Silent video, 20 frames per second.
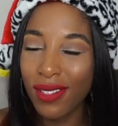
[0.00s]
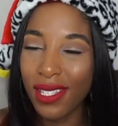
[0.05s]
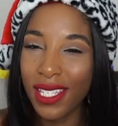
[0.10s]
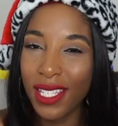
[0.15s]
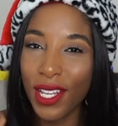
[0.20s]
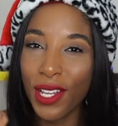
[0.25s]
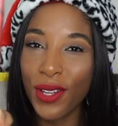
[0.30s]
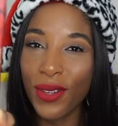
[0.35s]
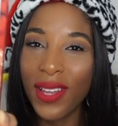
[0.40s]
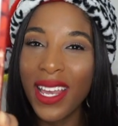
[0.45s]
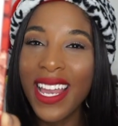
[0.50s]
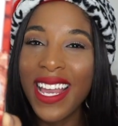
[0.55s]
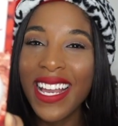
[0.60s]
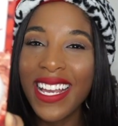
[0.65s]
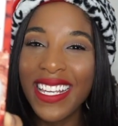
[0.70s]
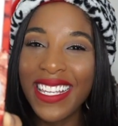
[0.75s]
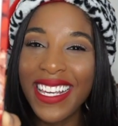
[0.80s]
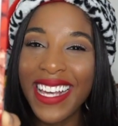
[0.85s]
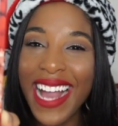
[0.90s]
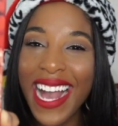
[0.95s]
So
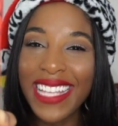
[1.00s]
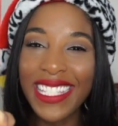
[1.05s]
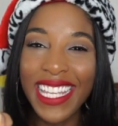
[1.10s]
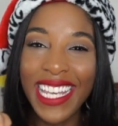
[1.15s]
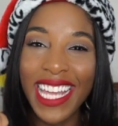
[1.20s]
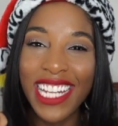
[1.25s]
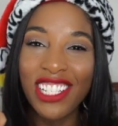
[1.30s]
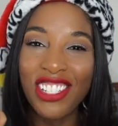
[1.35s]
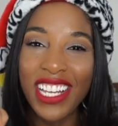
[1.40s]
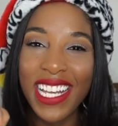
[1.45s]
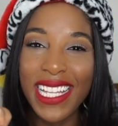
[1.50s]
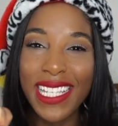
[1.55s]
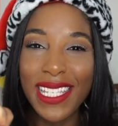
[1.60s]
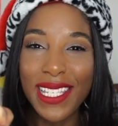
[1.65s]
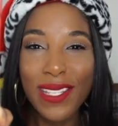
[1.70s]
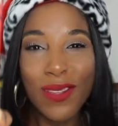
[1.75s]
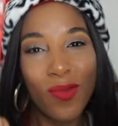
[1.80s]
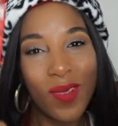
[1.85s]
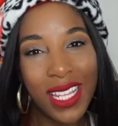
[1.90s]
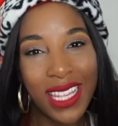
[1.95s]
you guys can get a chance
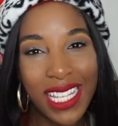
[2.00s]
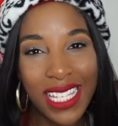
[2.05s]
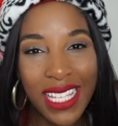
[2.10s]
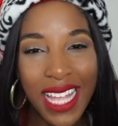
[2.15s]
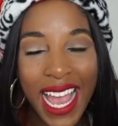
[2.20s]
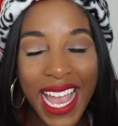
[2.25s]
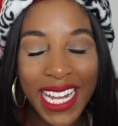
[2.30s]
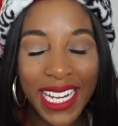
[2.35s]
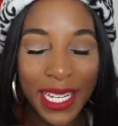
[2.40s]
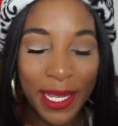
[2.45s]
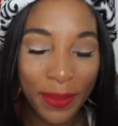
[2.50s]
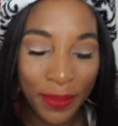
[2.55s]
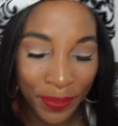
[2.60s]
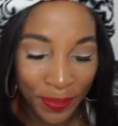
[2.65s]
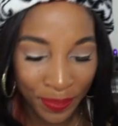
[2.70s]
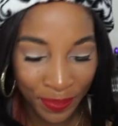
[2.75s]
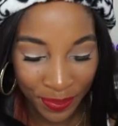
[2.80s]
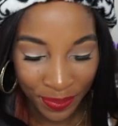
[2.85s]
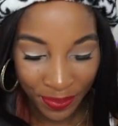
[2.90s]
to win this item.